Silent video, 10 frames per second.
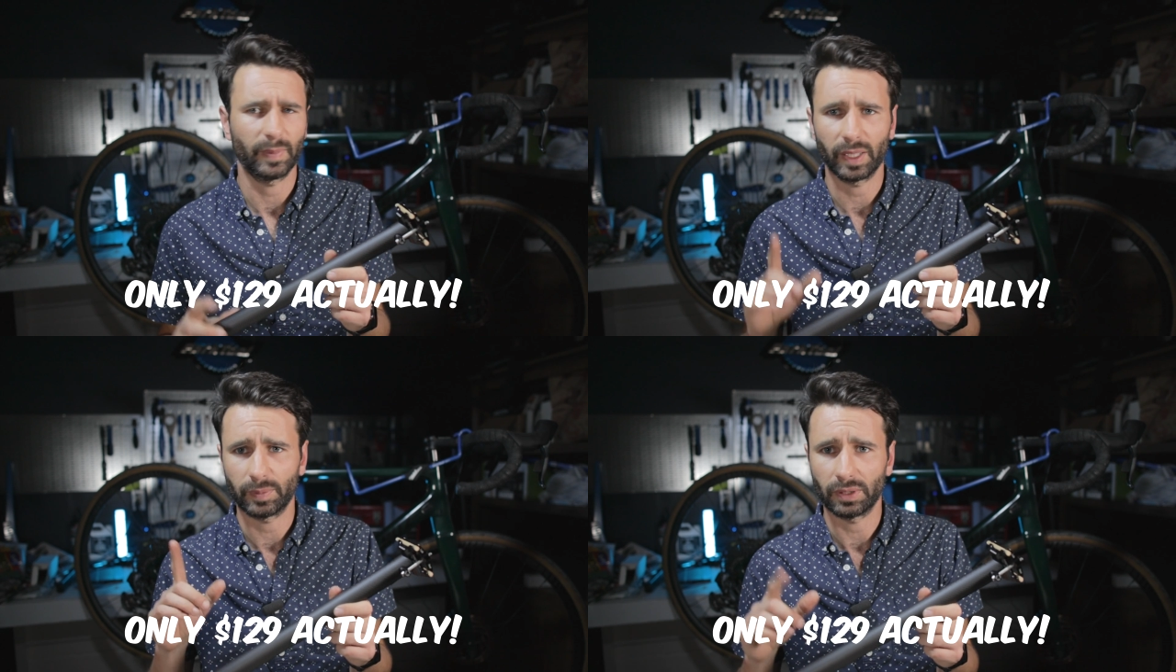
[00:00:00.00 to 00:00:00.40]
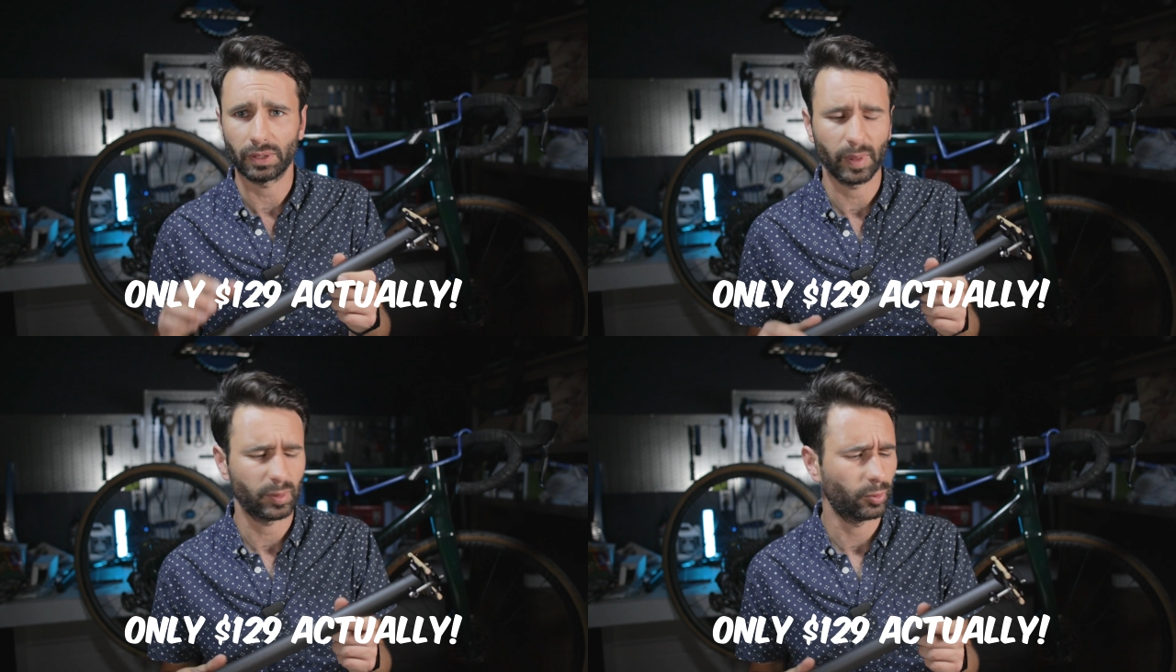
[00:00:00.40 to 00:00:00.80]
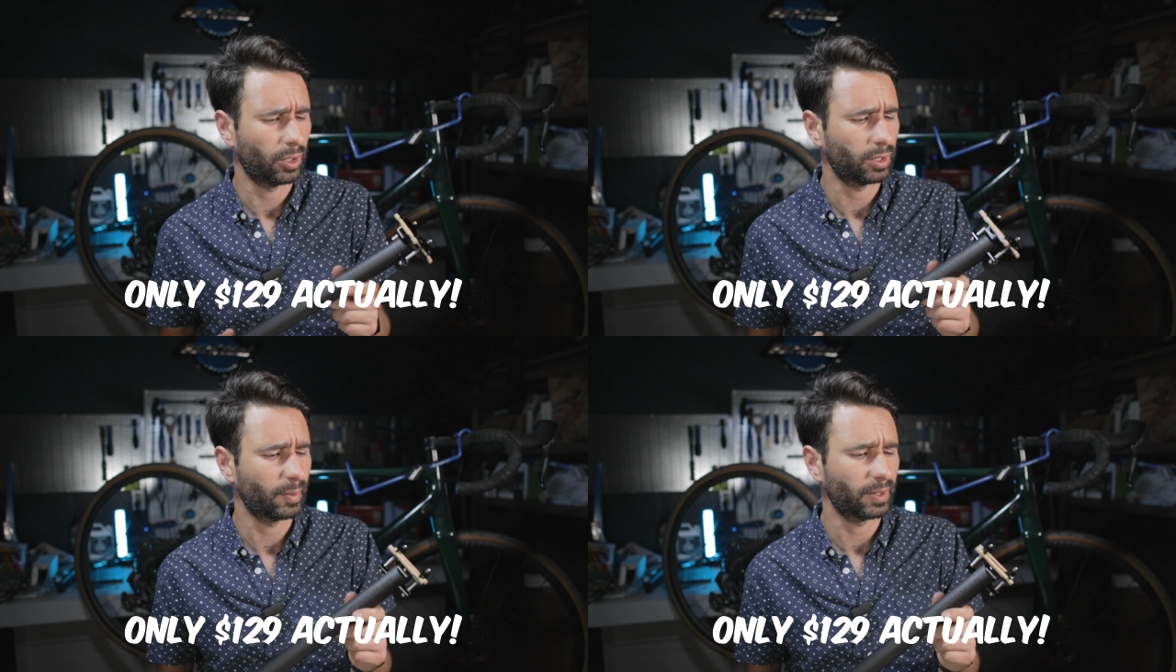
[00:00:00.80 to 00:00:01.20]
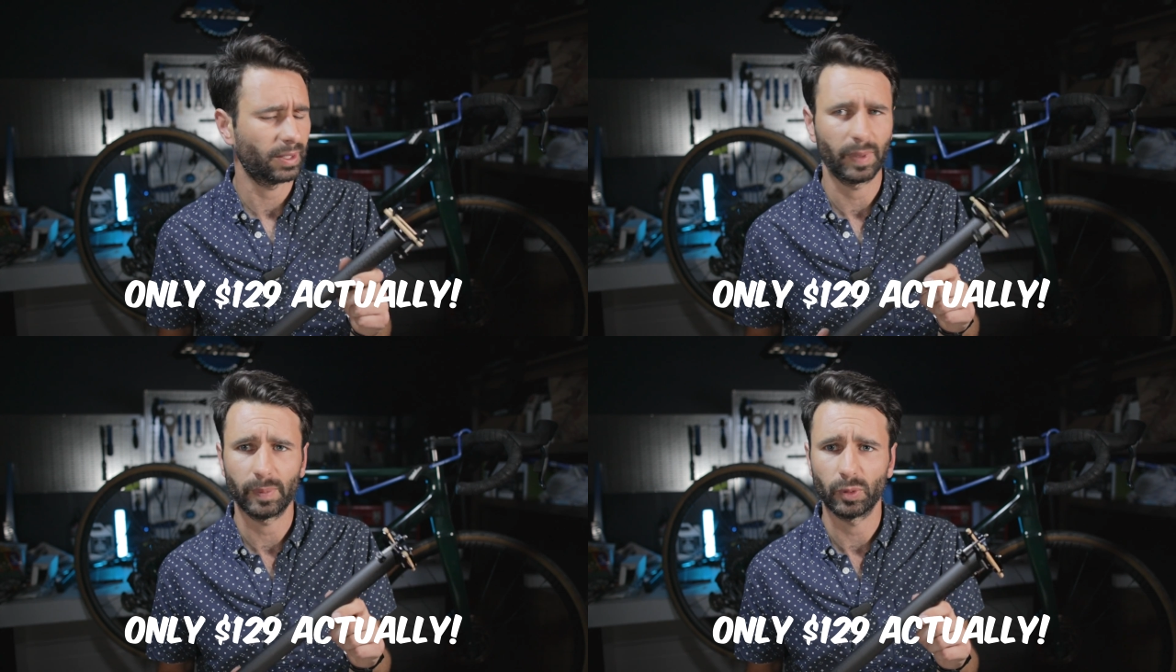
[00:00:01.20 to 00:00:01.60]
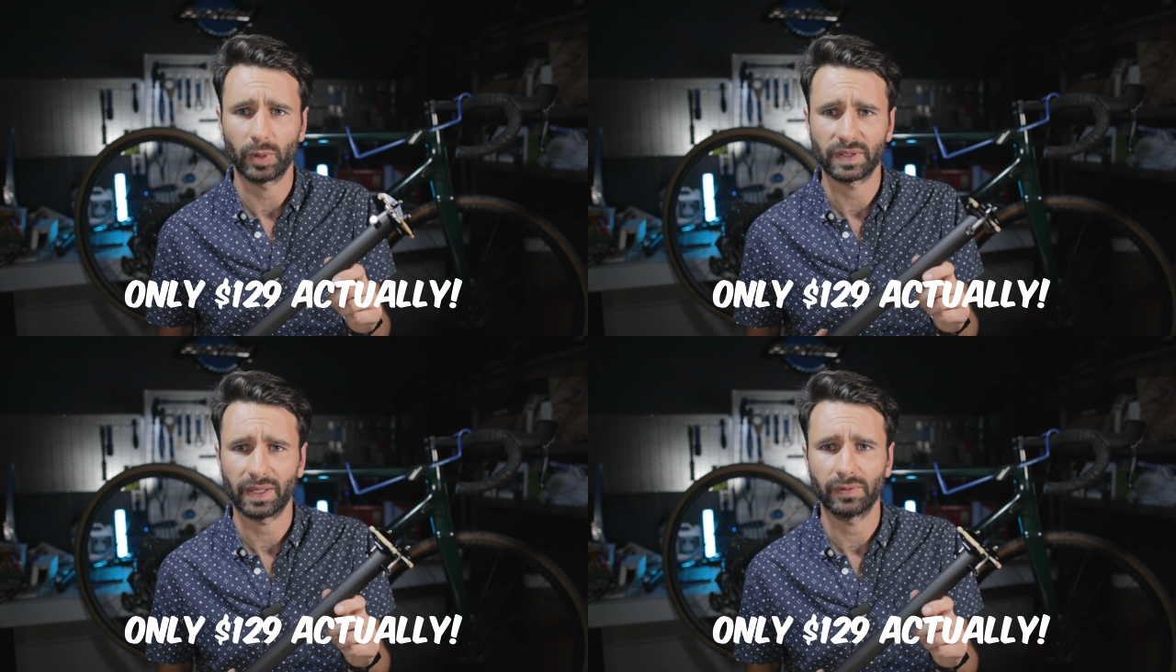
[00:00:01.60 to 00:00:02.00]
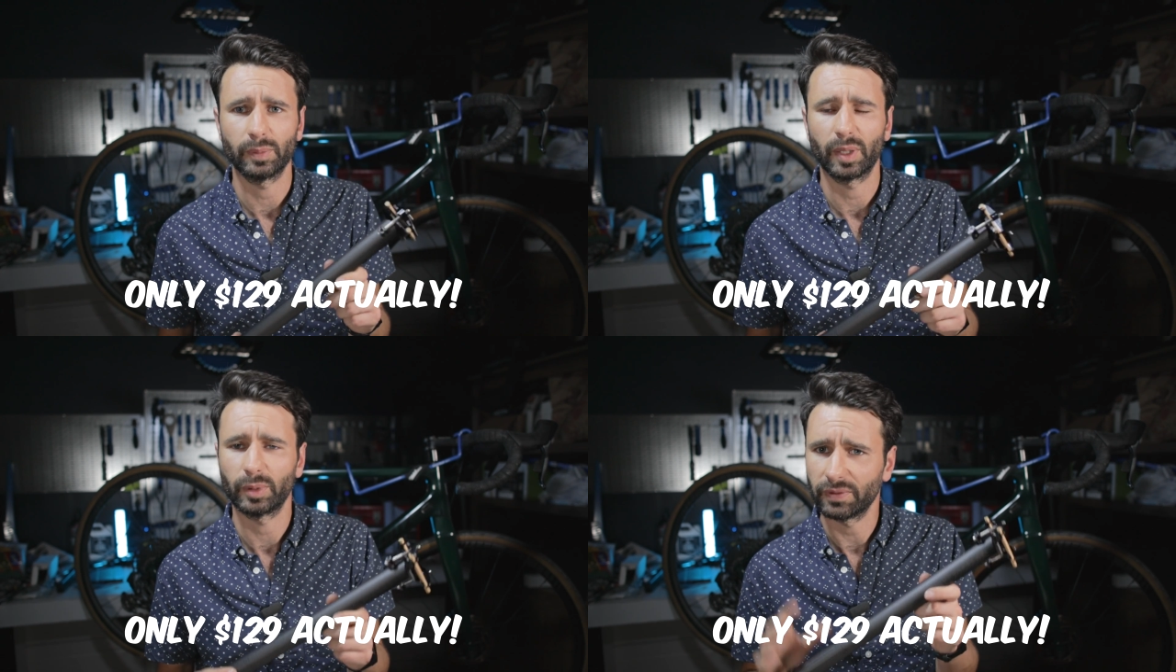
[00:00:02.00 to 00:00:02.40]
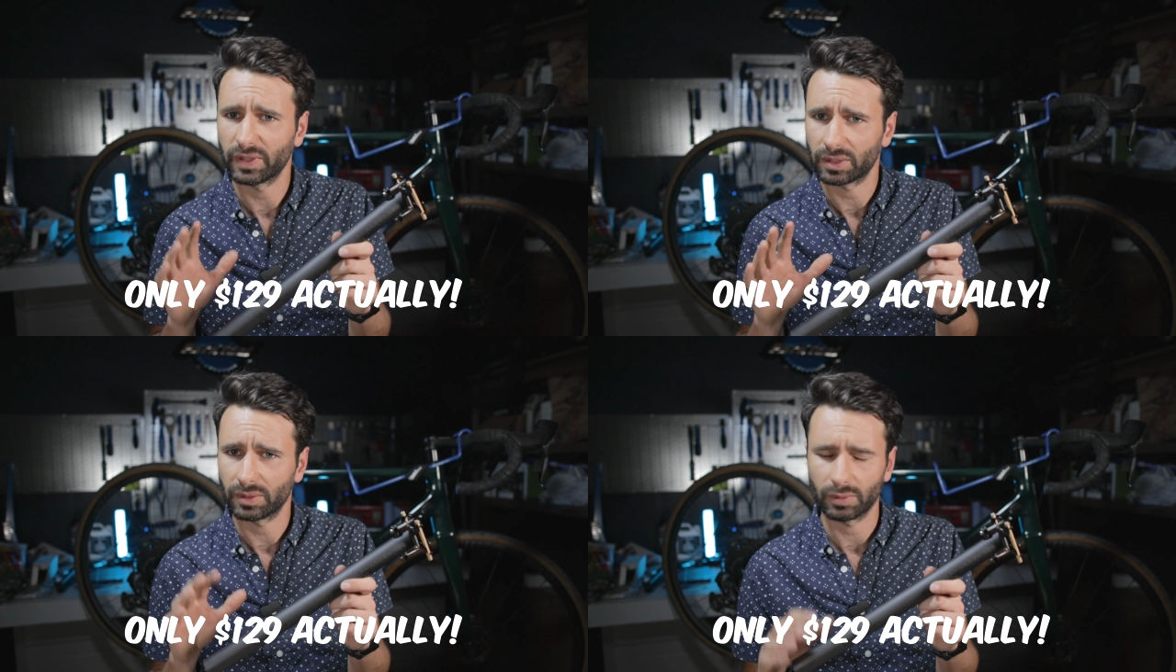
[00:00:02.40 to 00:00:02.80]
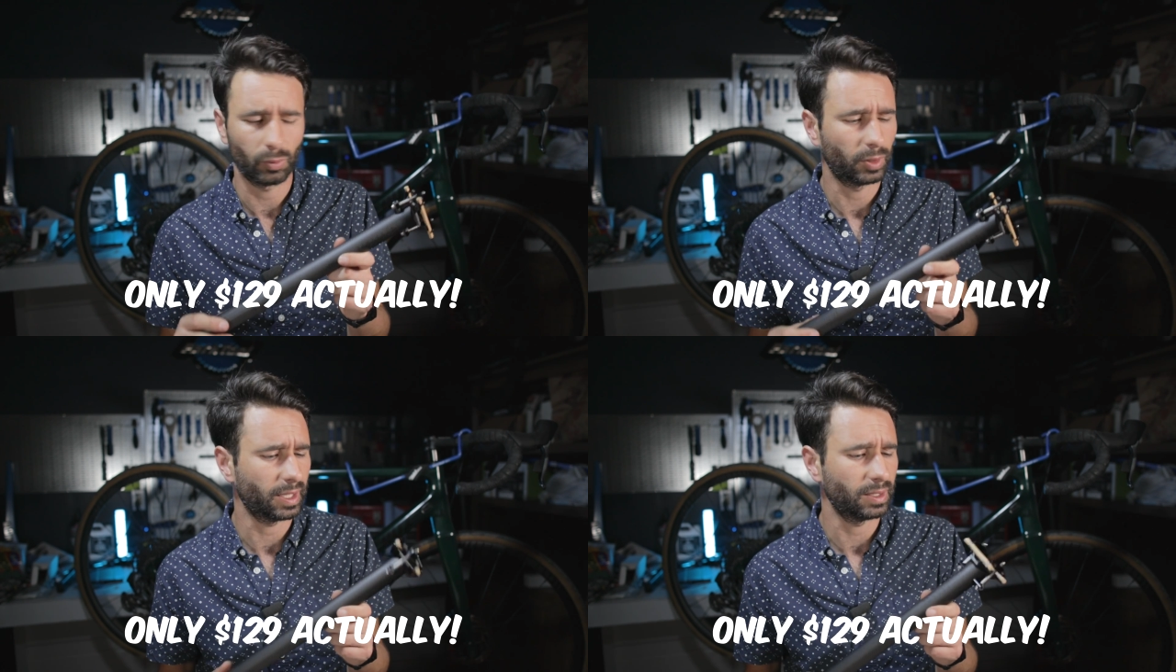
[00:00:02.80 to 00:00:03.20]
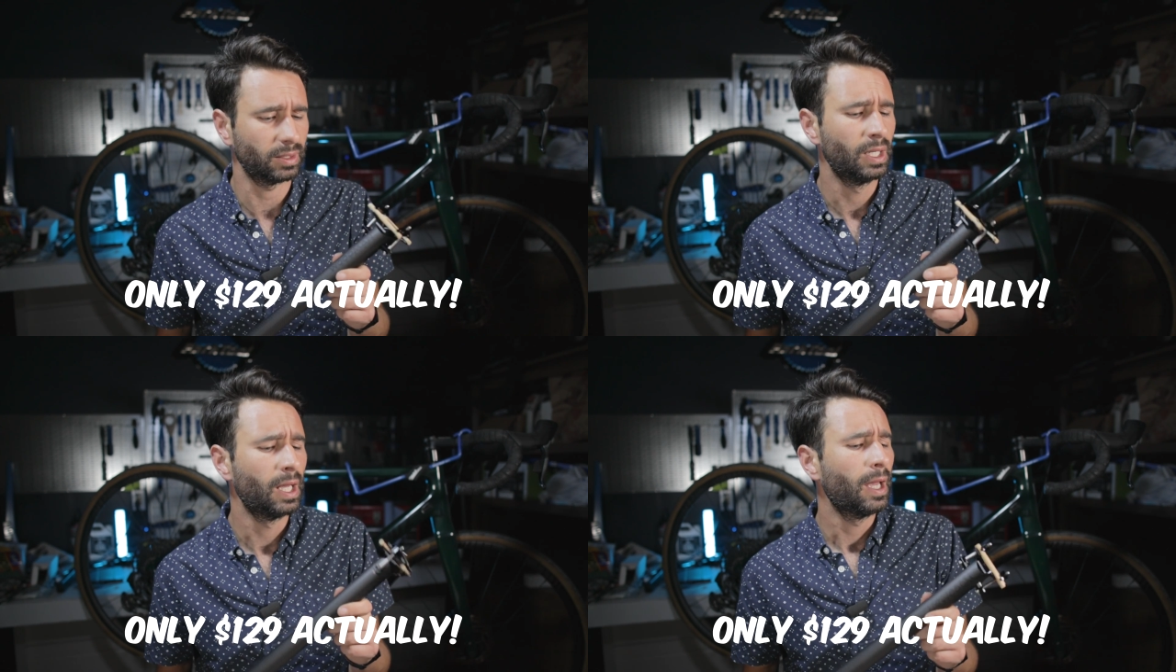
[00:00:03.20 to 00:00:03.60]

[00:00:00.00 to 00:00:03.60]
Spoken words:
I might be wrong about that. It might be 170, but I believe it's 180.